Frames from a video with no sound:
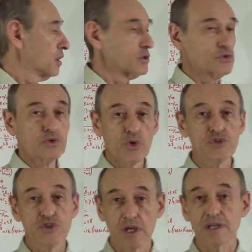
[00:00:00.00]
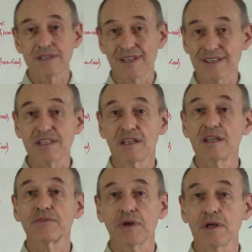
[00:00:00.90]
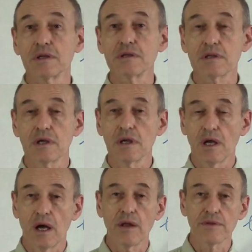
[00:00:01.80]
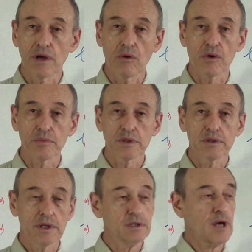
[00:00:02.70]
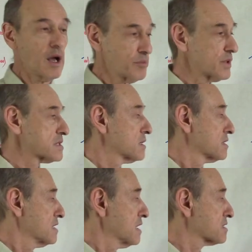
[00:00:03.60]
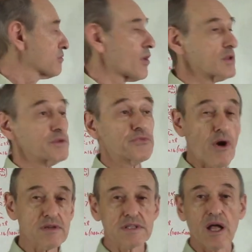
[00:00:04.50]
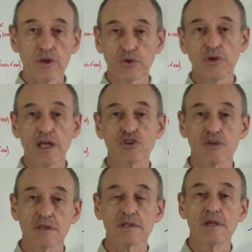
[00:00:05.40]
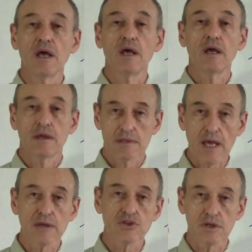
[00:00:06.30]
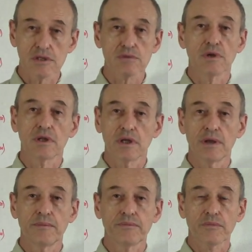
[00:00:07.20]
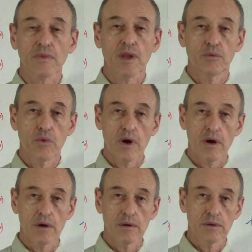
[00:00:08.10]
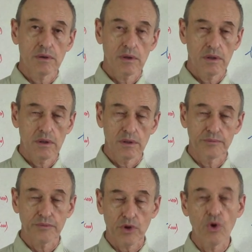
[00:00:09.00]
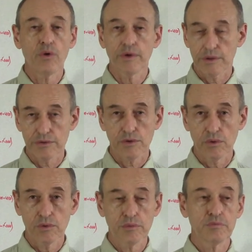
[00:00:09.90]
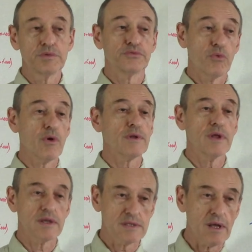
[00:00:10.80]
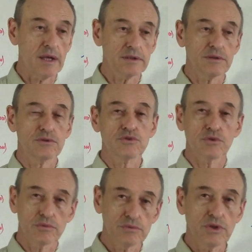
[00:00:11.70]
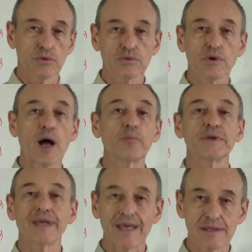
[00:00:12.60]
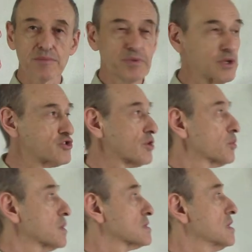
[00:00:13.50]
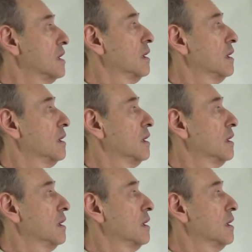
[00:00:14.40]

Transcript: to launch anything significant on the orbit. And obviously, these were the first calculations scientists really were um, going through before they started to, you know, to complicate the picture with